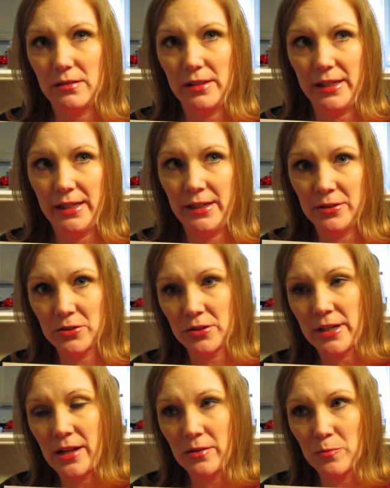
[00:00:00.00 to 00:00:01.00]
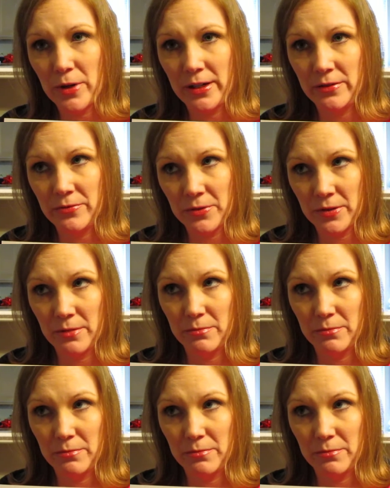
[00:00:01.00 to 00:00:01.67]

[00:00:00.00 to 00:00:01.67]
the inks are calibrated for the